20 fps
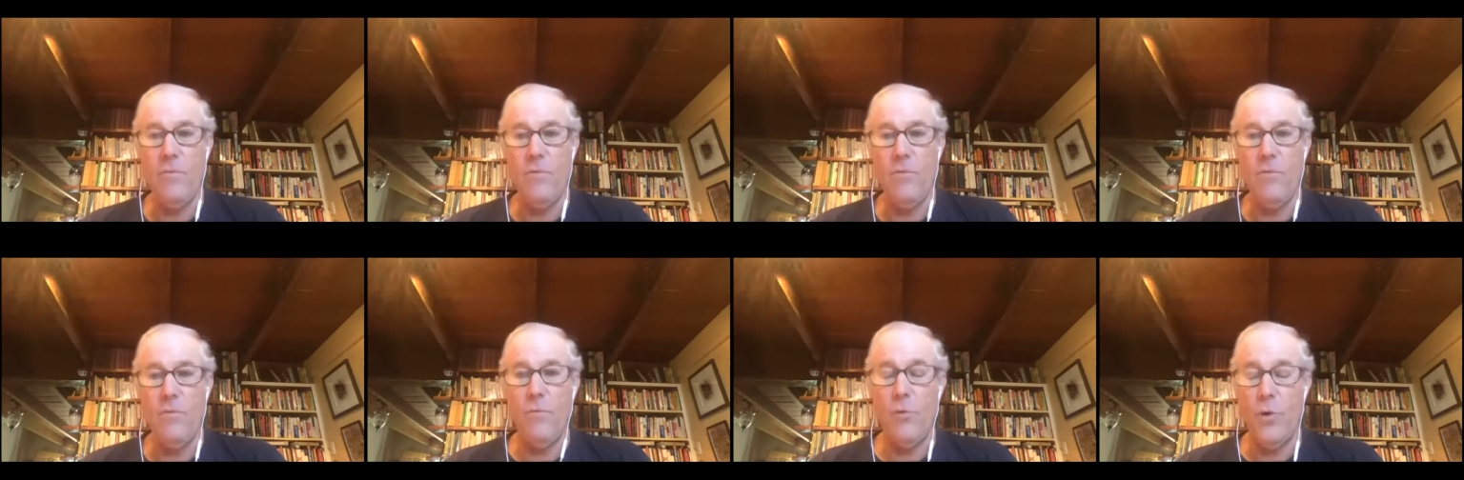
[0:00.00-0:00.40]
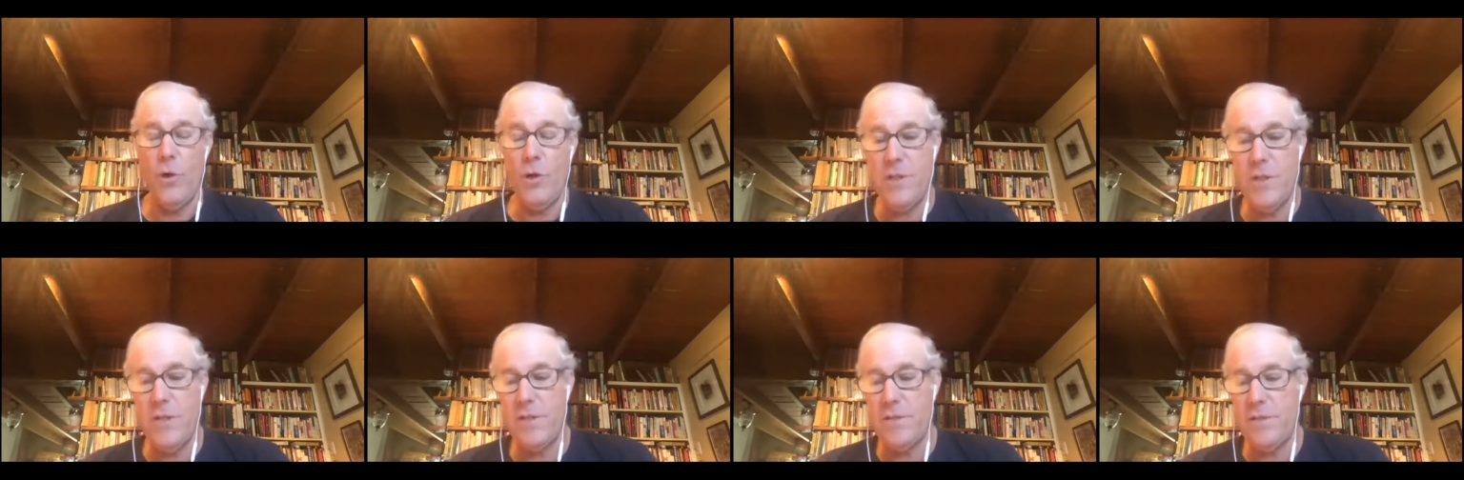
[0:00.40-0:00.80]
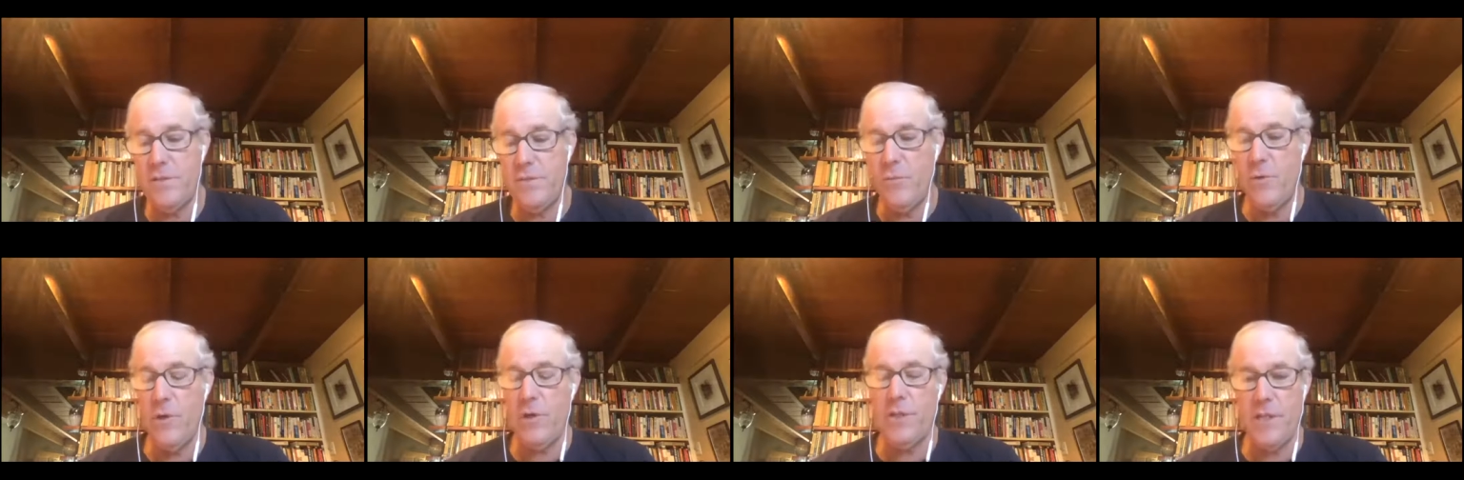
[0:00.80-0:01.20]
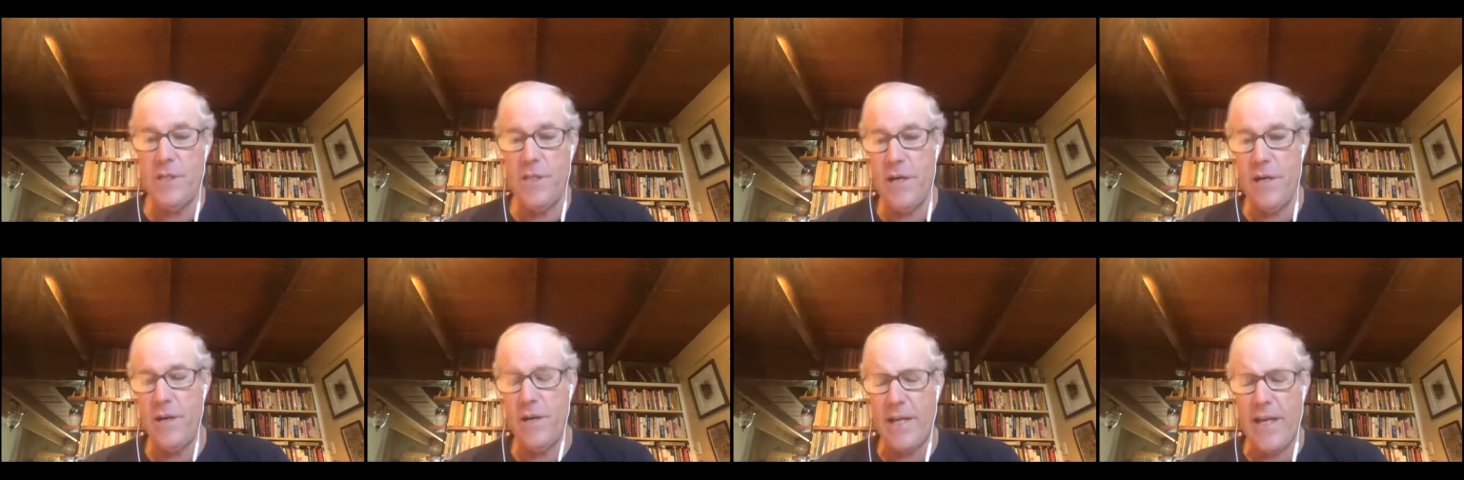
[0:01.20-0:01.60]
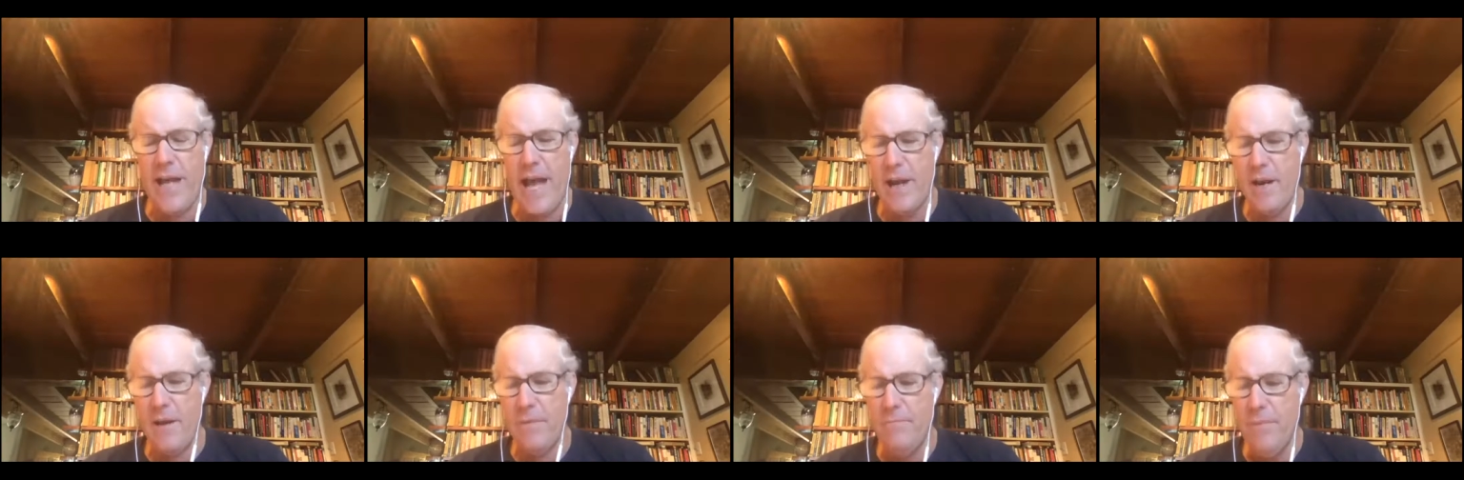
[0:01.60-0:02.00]
we're just we're just here to kind
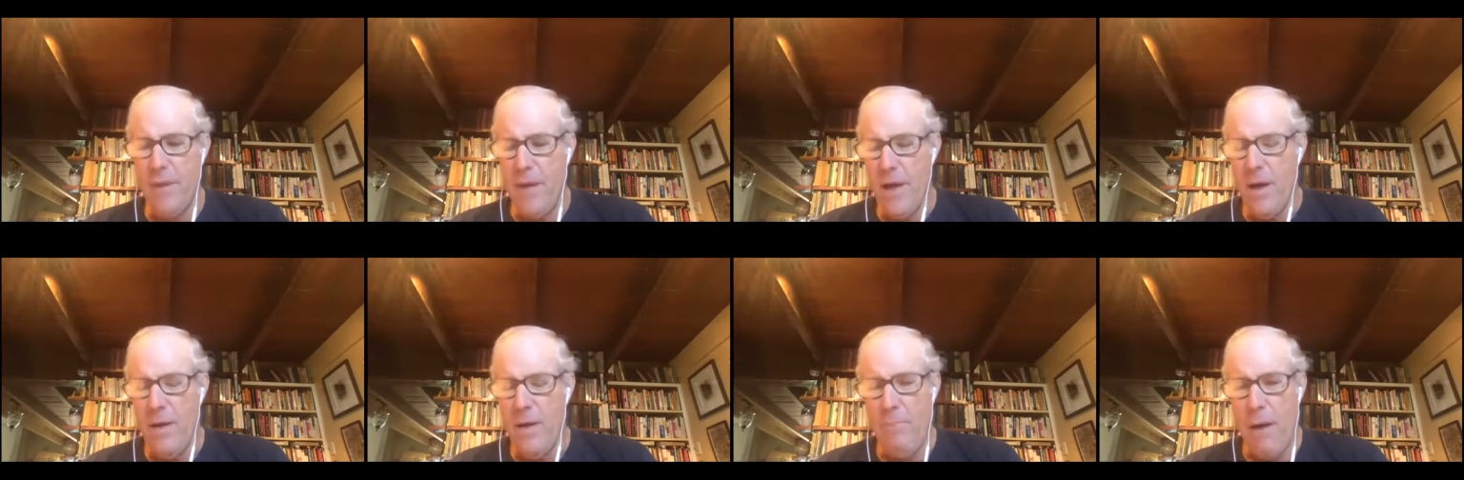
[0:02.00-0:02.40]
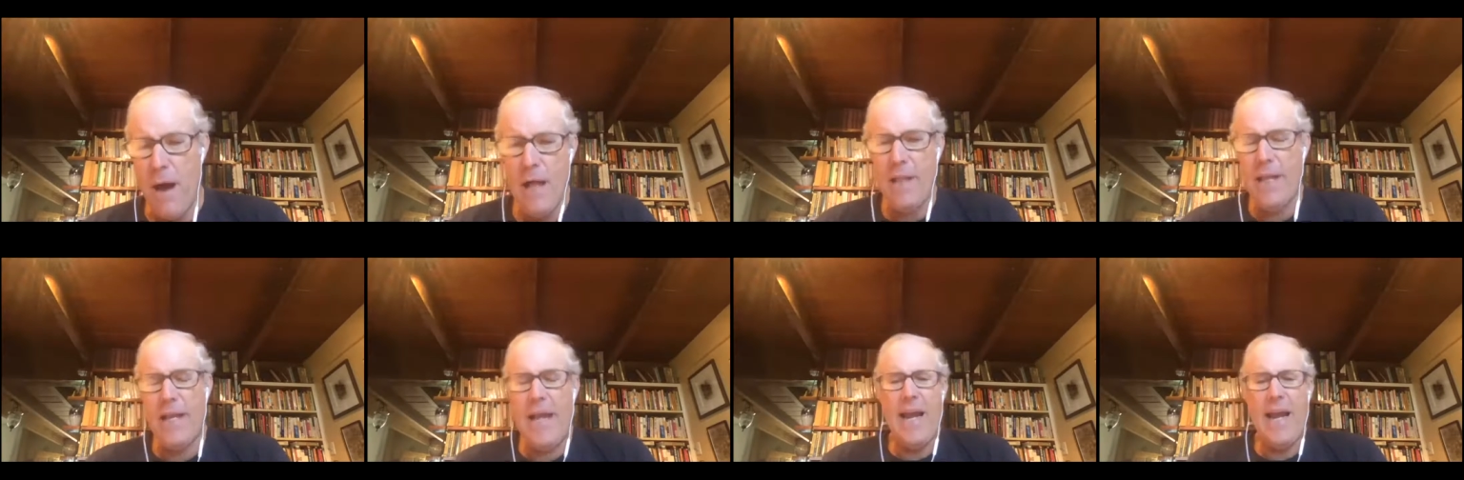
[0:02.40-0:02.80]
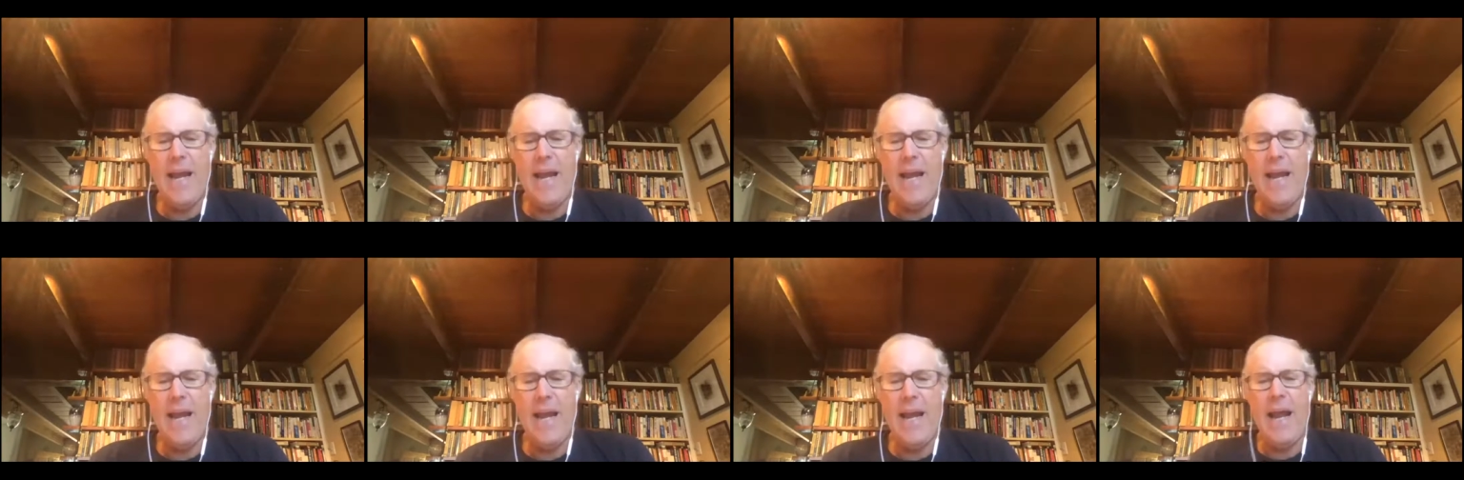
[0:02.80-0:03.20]
of pollinate